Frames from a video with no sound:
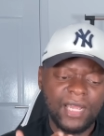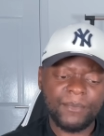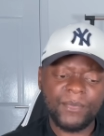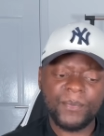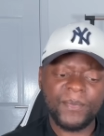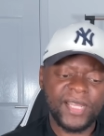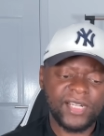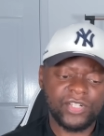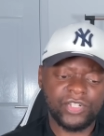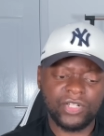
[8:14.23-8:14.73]
a
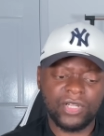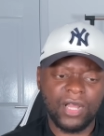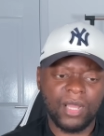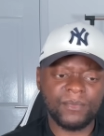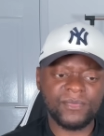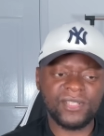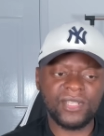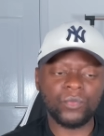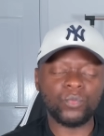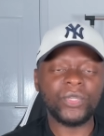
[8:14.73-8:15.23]
manager
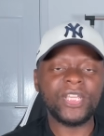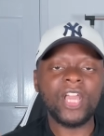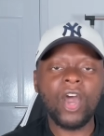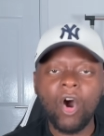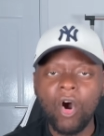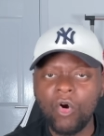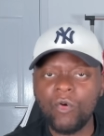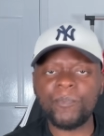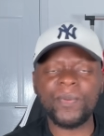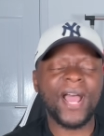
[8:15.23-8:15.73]
comes in, we
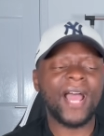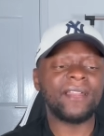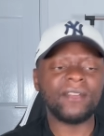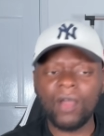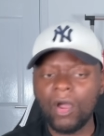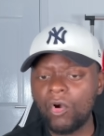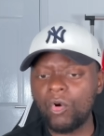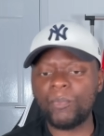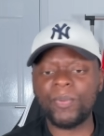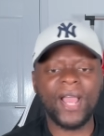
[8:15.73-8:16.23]
hope and
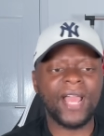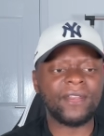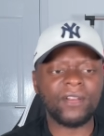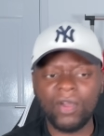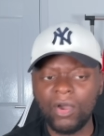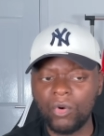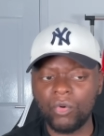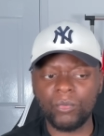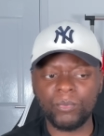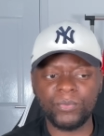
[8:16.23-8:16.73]
hope and
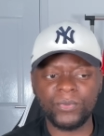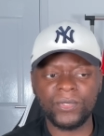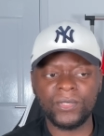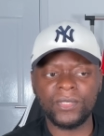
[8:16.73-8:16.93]
hope